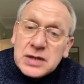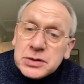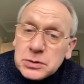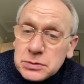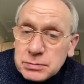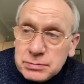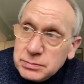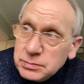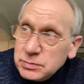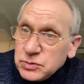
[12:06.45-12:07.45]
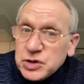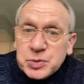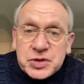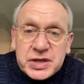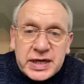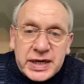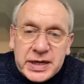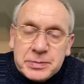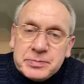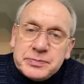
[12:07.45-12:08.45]
until Christmas that
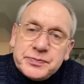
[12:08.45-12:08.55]
year.